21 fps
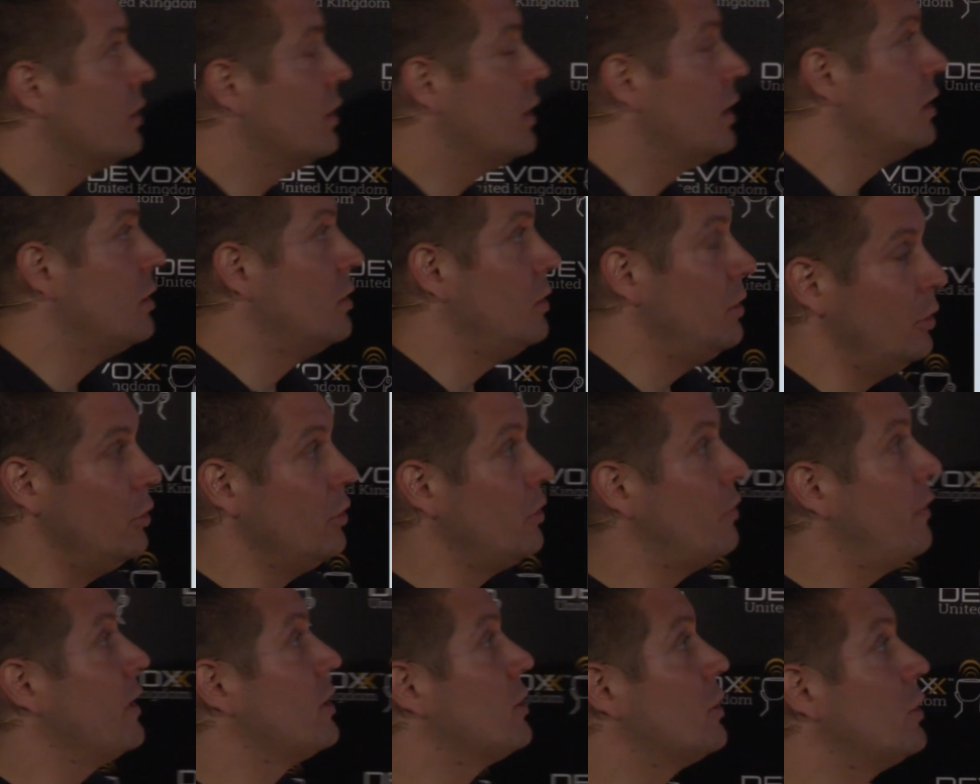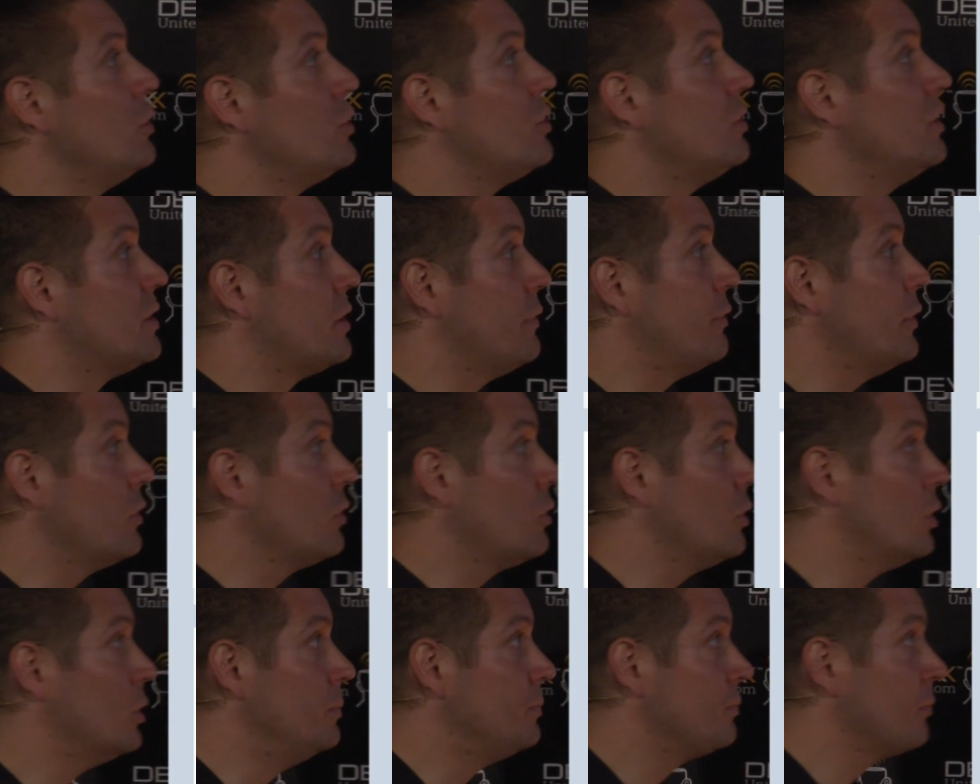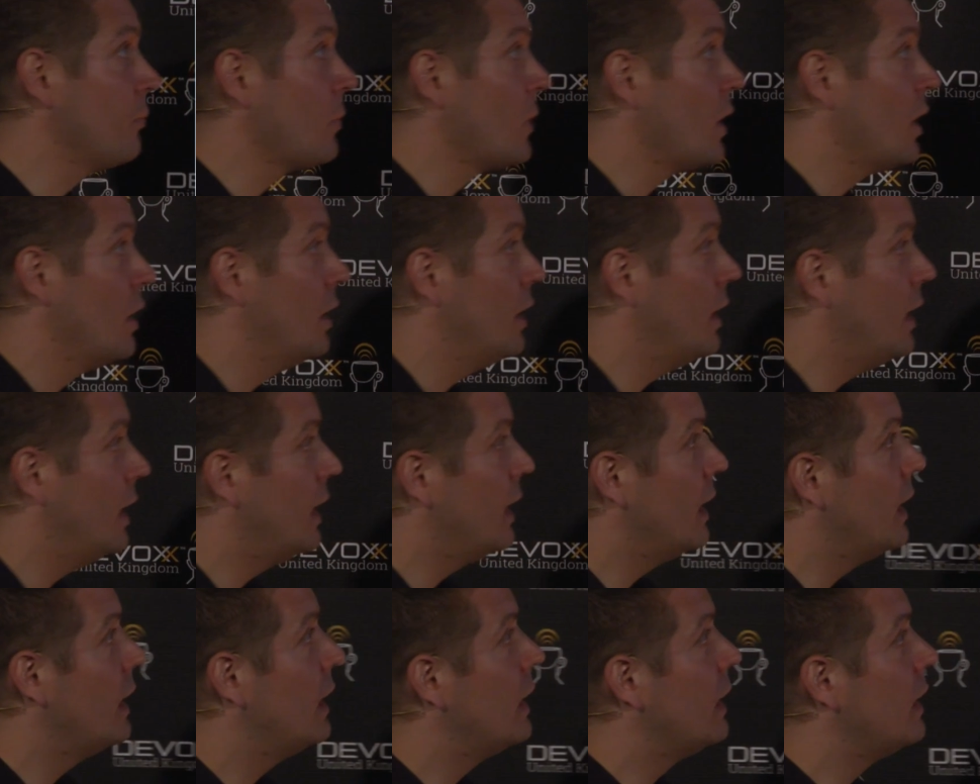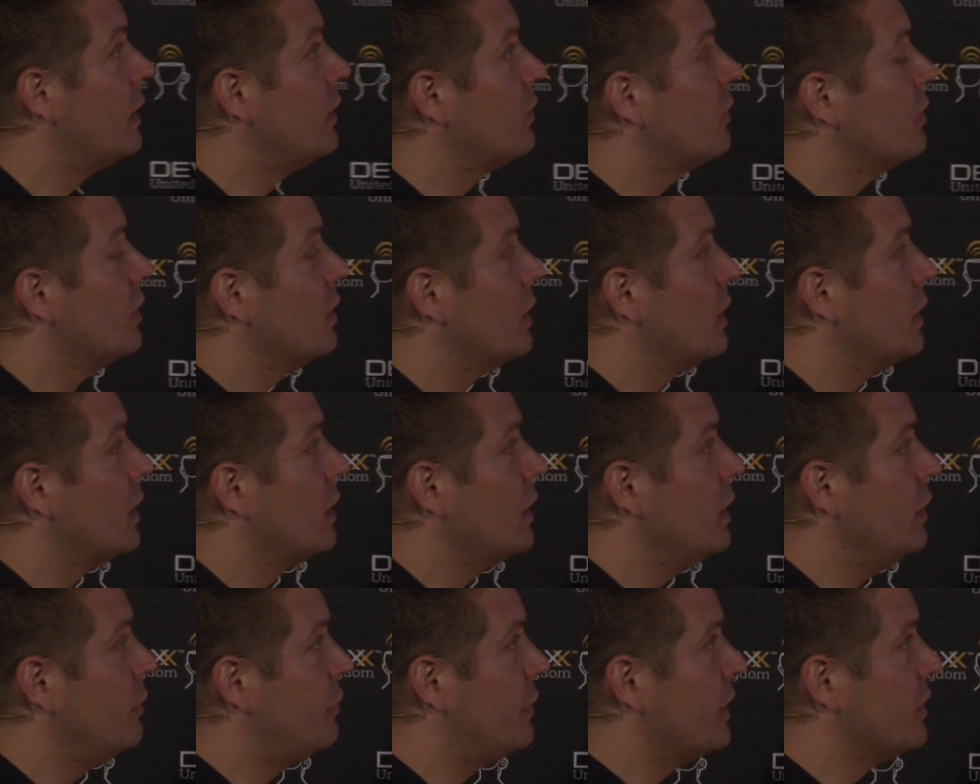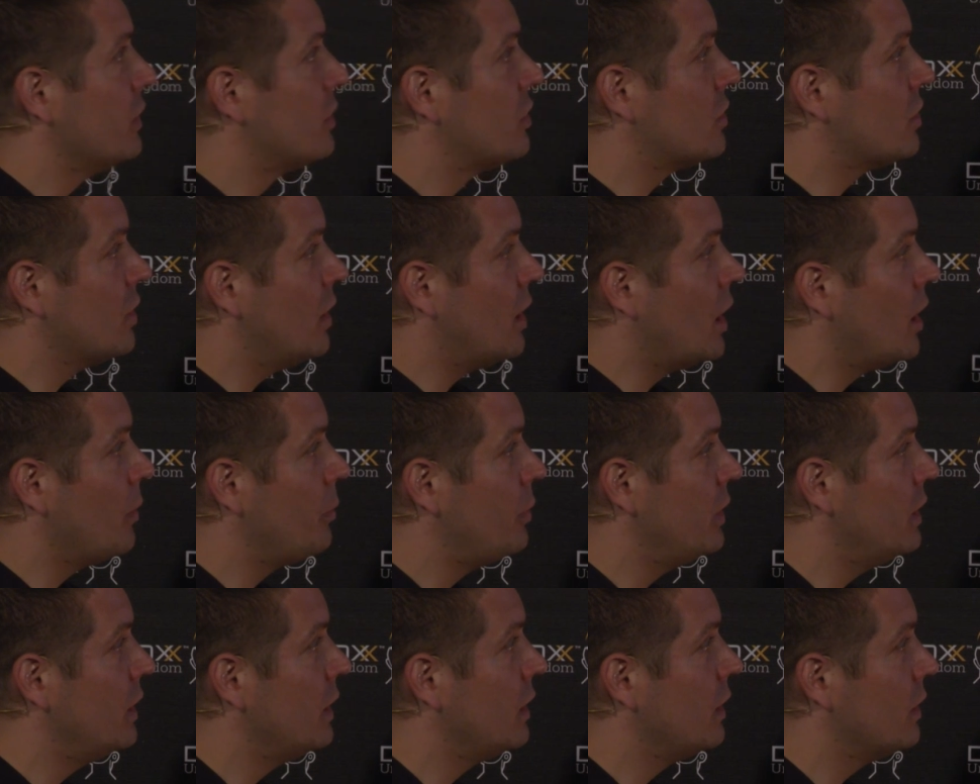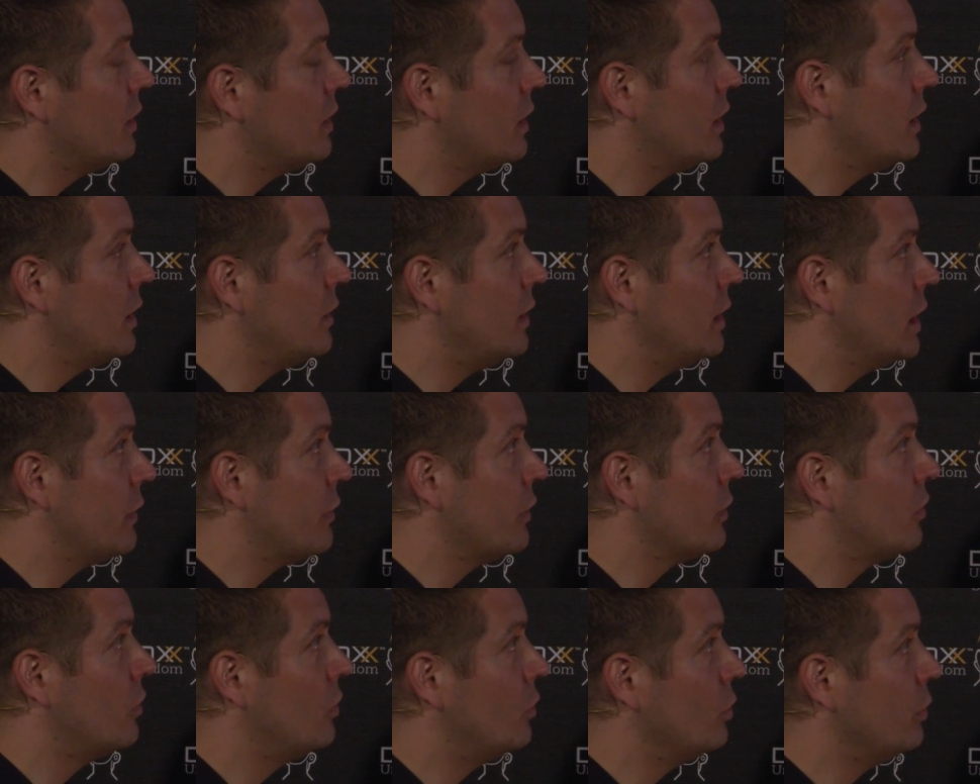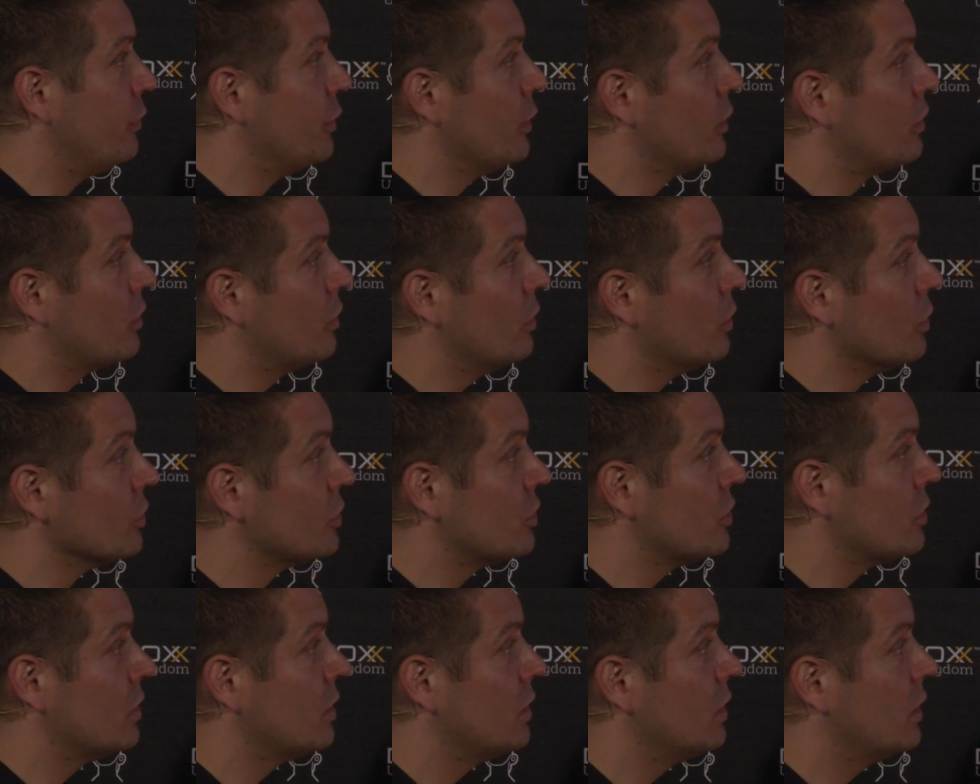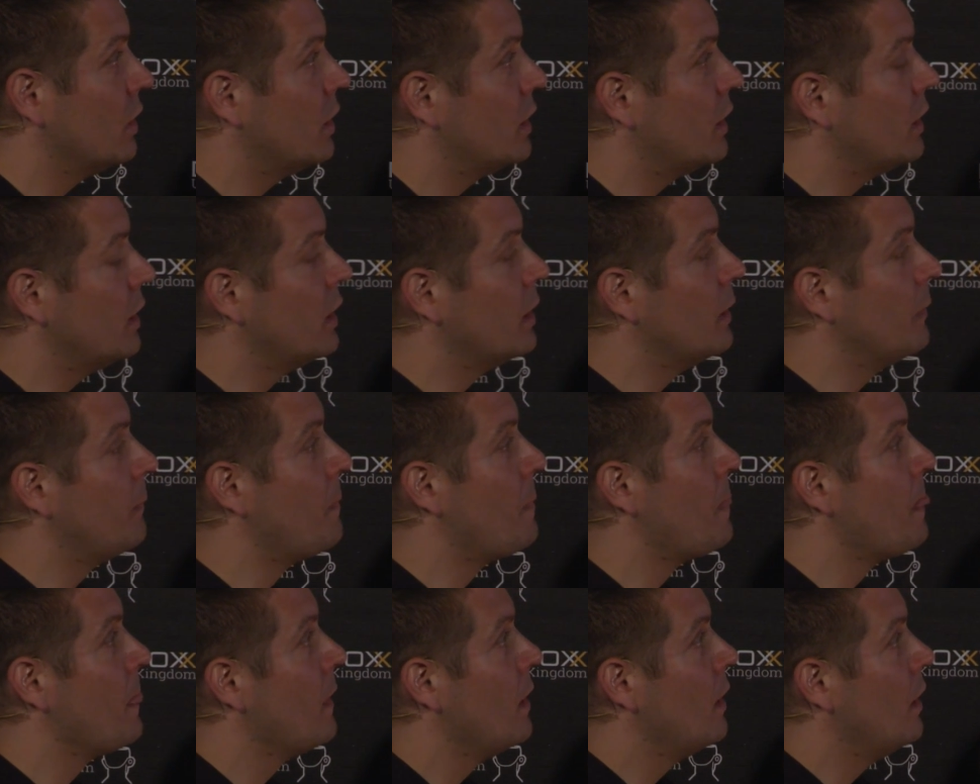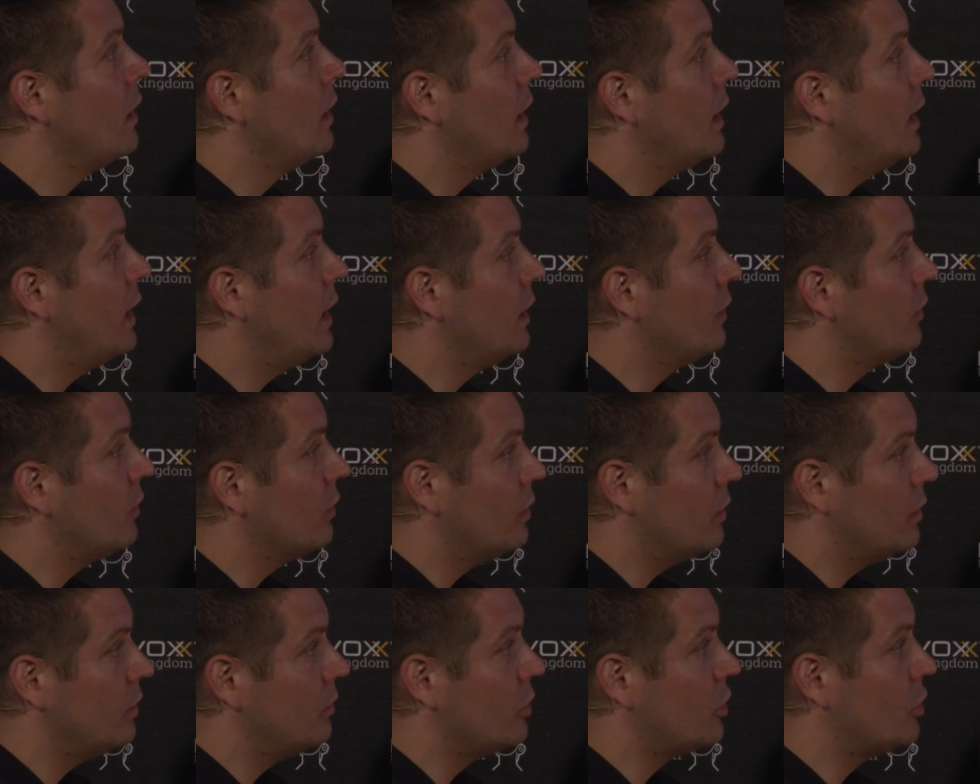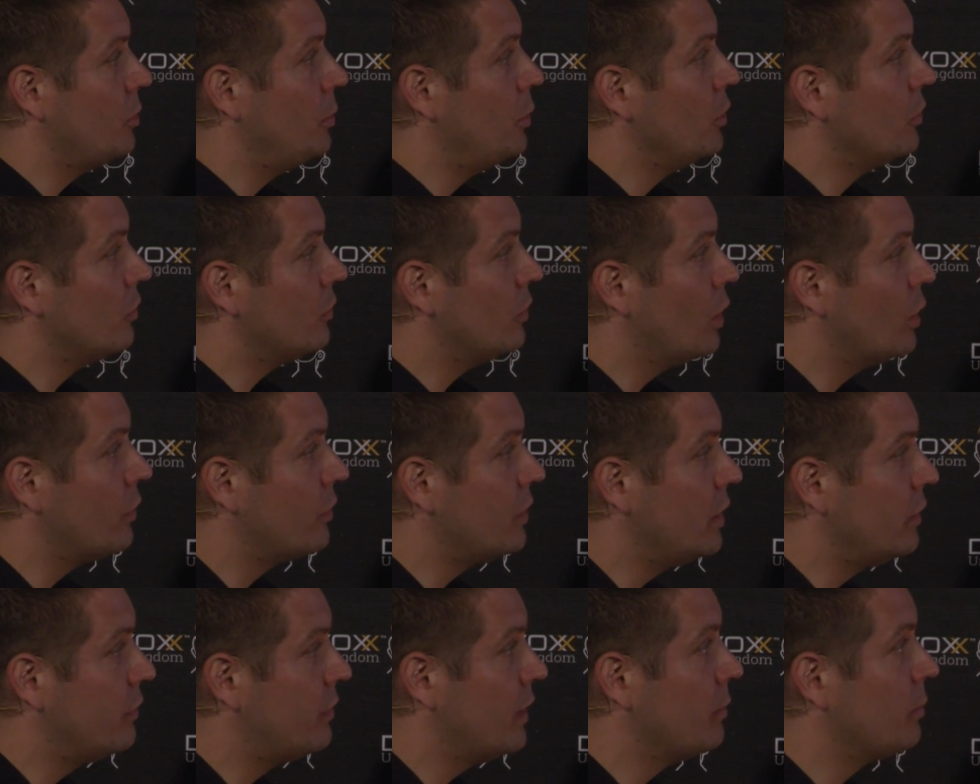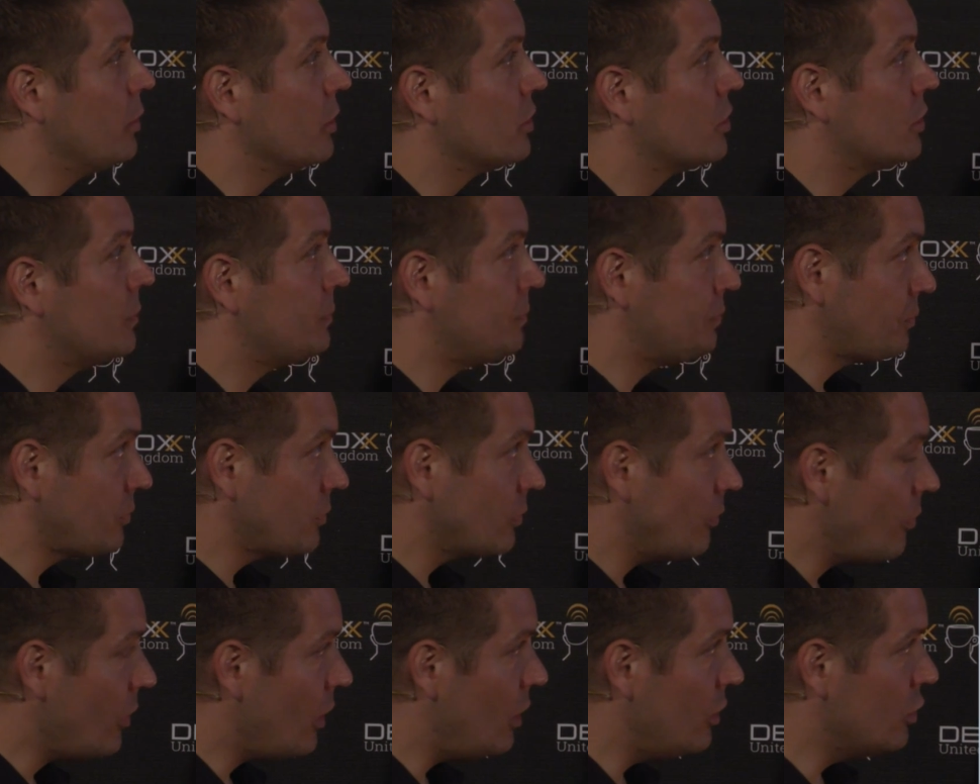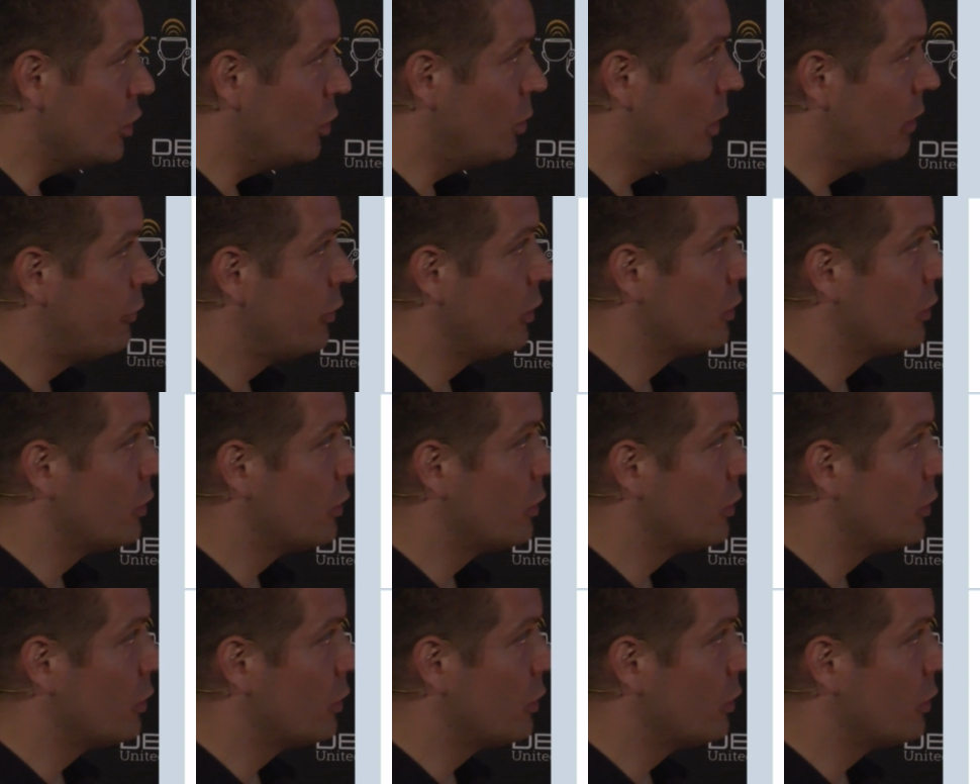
the unit of execution is a vertical, and events are being delivered to verticals and distributed over the event bus. So one